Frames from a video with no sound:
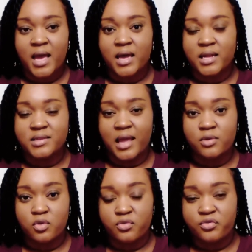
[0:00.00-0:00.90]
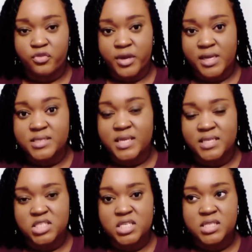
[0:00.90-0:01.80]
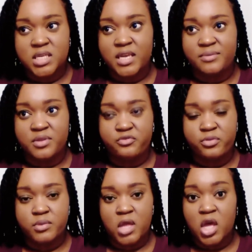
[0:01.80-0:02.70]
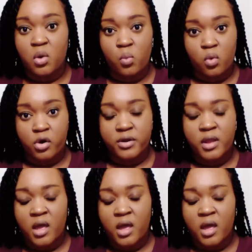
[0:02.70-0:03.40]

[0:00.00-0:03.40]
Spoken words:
cut down on frizz, and just to keep them from looking worn.